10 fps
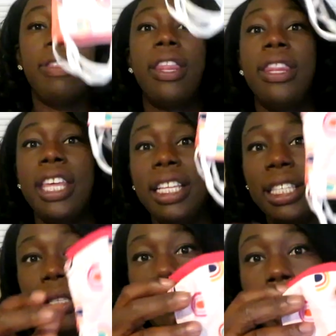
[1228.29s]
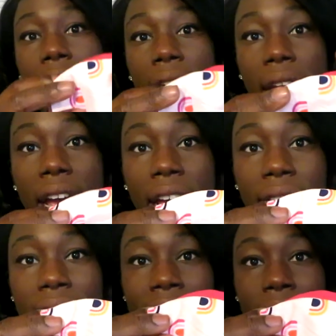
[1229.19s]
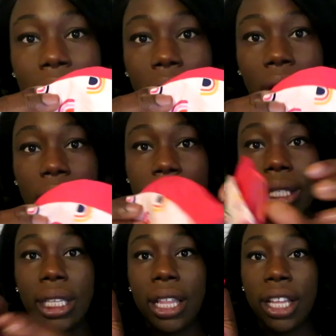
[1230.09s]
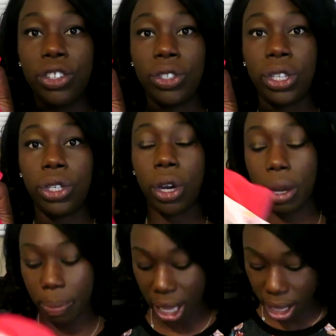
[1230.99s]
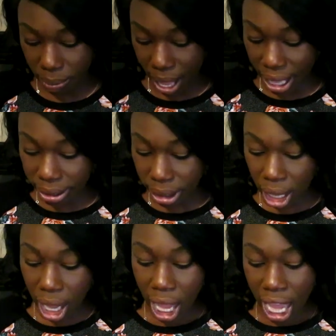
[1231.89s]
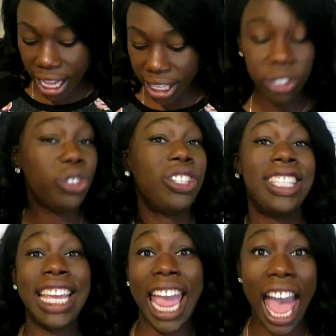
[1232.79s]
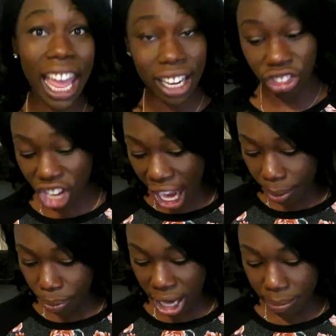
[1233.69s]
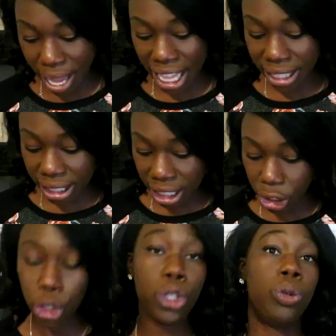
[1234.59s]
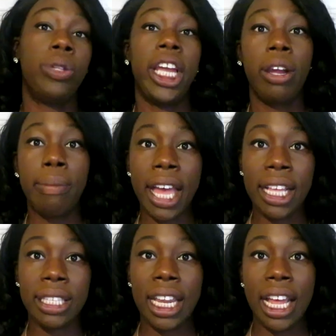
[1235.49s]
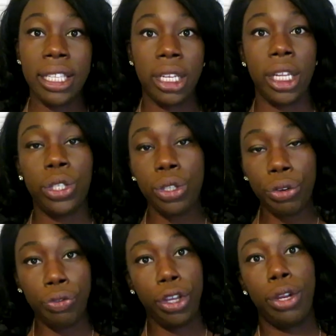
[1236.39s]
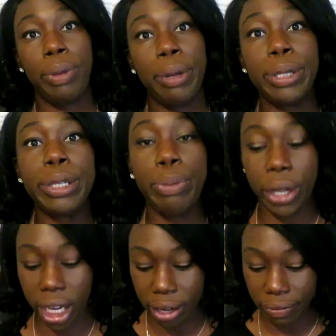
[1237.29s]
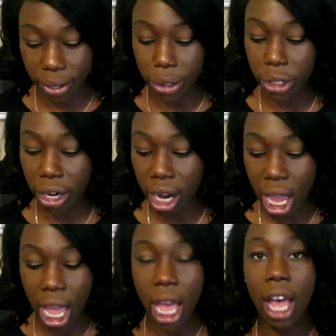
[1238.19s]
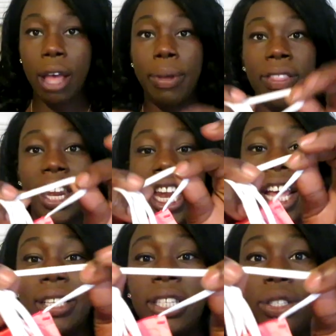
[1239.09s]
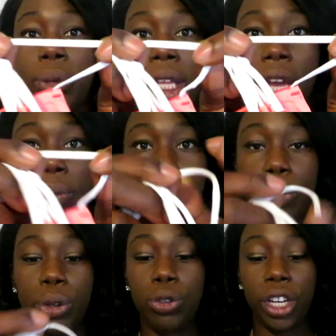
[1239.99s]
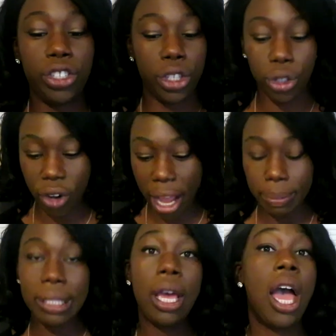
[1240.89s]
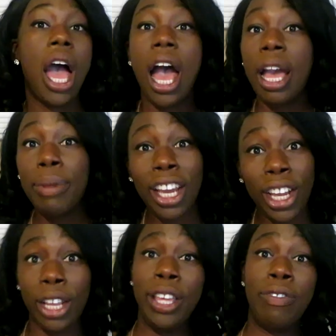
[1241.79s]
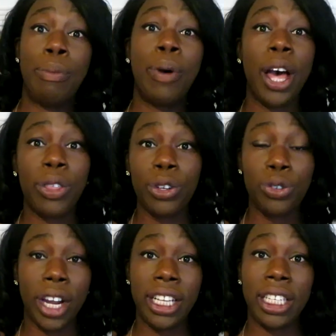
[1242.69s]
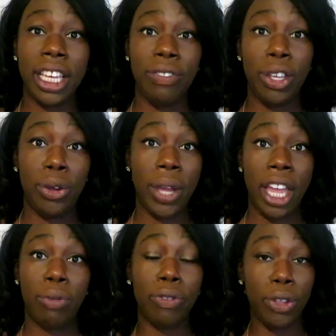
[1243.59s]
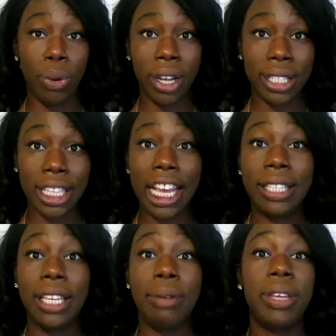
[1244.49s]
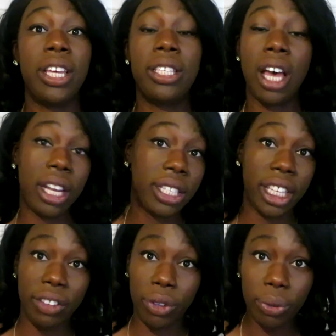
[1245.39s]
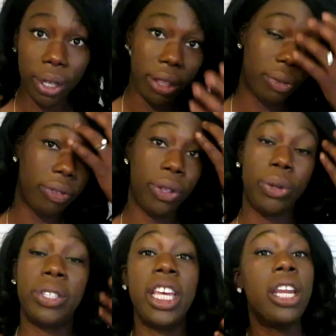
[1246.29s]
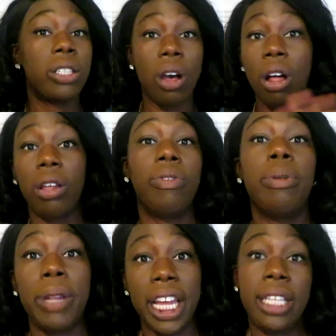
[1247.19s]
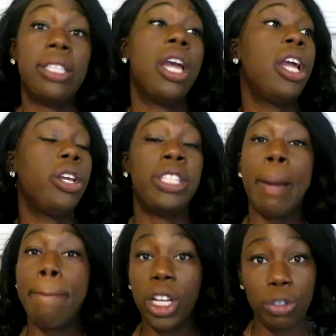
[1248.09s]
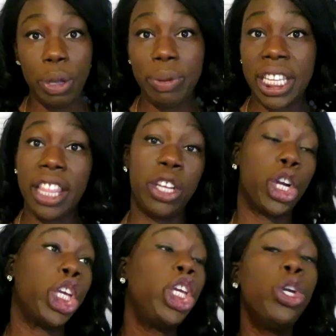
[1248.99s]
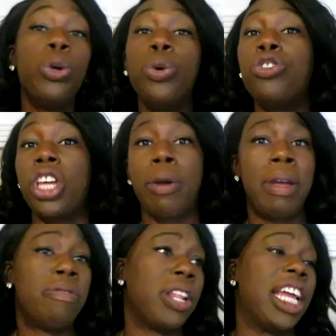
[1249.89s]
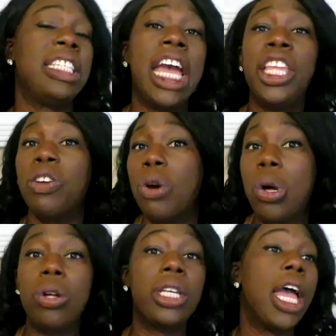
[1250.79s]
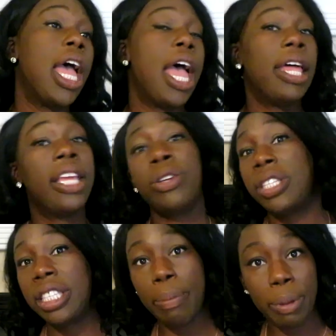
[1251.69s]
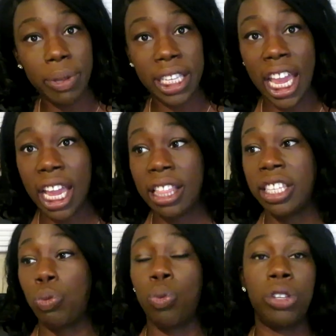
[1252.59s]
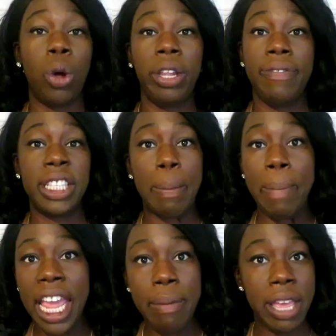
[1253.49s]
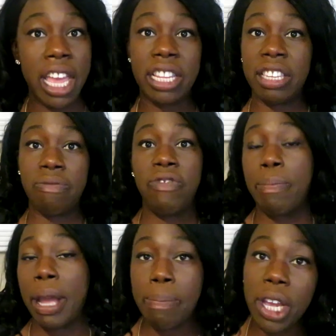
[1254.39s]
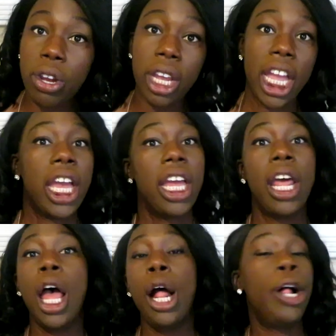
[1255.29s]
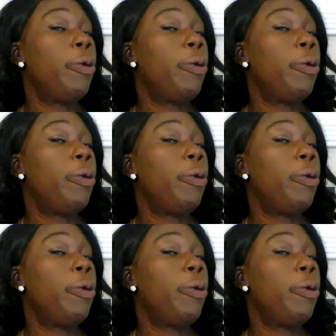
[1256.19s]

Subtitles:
And then this pack had these little hearts and then just a dark pink mask. And these are just the Cat and Jack brand masks. It's a 2-layer mask. It has an insert for you to be able to put in a filter. And then it has these really comfortable stretchy straps. I'm not gonna even bother trying to give you a review on sizing, because honestly, if you read the reviews, it is all over the place. You'll see a bunch of people saying they are huge, they are meant for like a 10-year-old, and then you'll see some people saying this only fits a baby, it doesn't fit my bigger kid.